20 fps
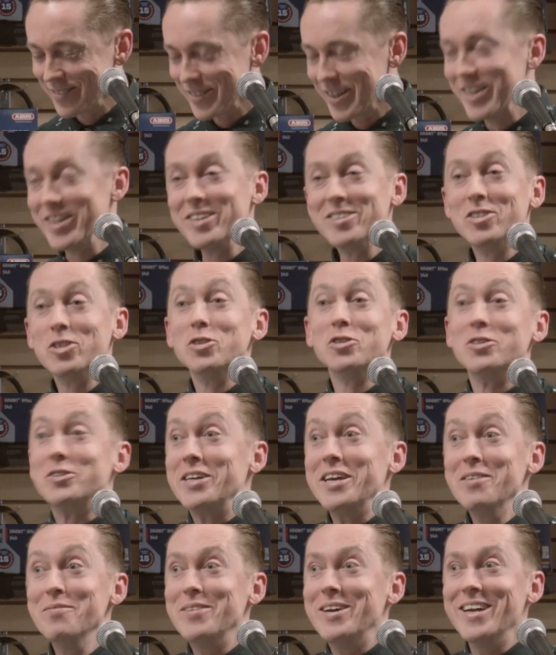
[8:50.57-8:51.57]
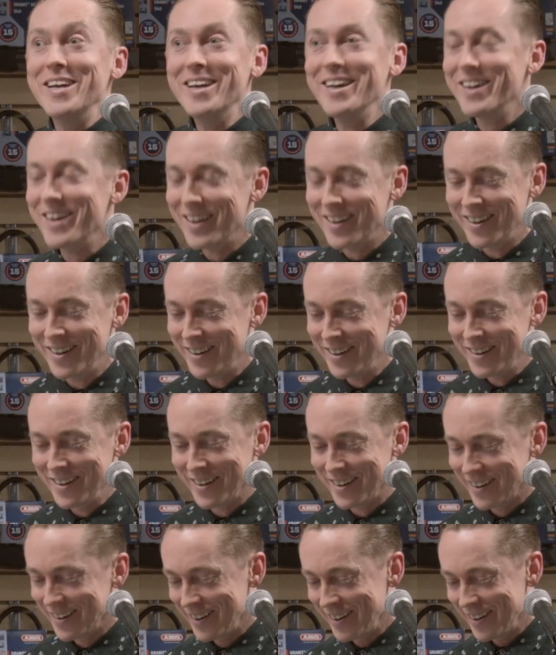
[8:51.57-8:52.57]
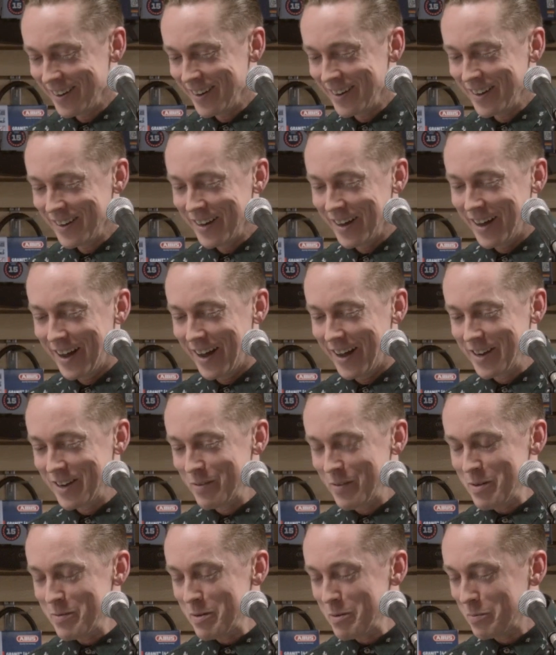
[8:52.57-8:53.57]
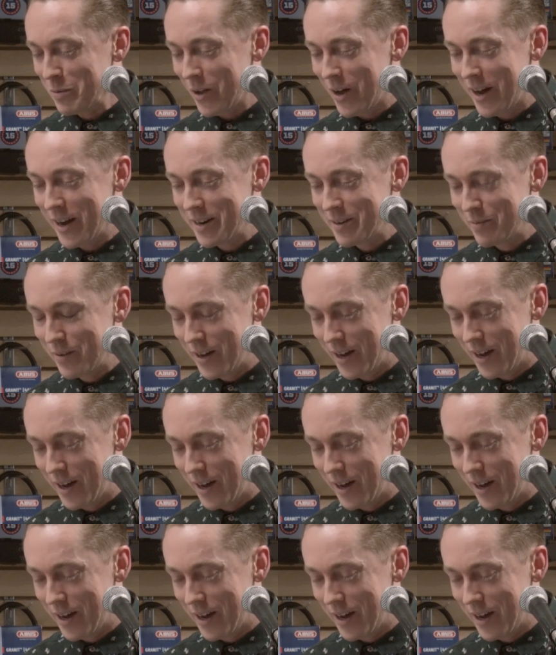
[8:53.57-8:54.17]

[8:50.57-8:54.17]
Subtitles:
At least you see me. Yeah, you may be blind.